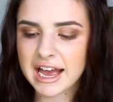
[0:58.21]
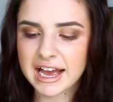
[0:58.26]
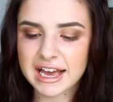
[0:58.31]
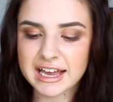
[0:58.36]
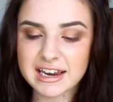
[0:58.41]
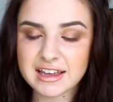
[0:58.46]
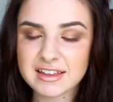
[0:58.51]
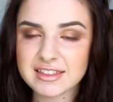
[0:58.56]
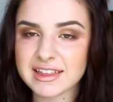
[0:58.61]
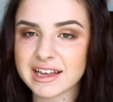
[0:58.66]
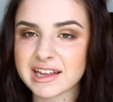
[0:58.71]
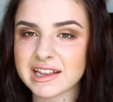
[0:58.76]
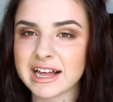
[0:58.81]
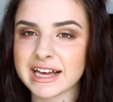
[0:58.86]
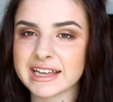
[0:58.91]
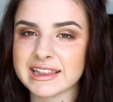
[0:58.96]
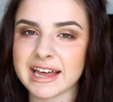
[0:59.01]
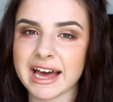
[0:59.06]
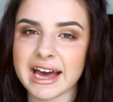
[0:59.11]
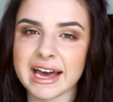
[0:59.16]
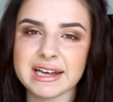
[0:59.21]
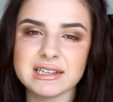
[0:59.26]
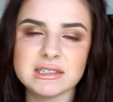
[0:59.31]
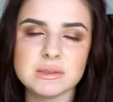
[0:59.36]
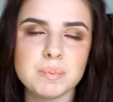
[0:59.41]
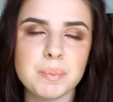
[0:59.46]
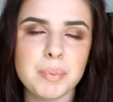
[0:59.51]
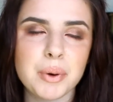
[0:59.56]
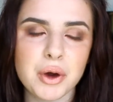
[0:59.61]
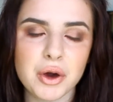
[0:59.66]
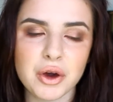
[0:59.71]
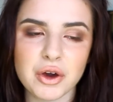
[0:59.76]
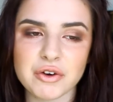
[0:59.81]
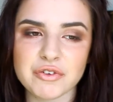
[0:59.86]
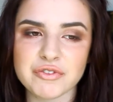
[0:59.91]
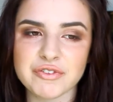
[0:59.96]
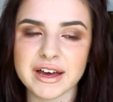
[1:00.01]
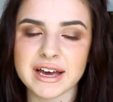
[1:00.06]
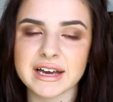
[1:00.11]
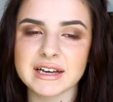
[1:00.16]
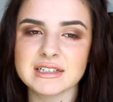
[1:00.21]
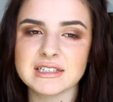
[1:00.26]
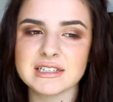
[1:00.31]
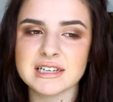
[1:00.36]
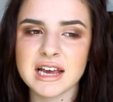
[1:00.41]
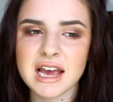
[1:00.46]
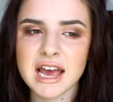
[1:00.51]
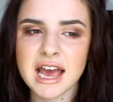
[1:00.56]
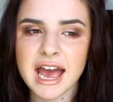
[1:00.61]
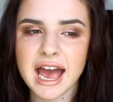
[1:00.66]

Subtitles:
Anything like that, it's perfect.